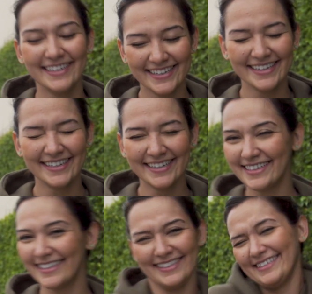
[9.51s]

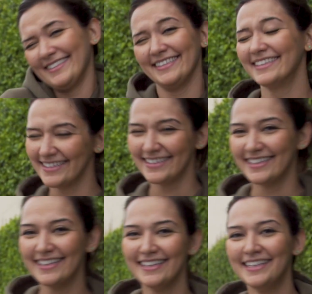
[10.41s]

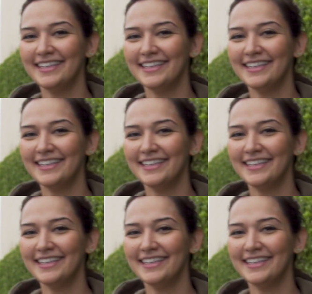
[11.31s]
Nobody speaks.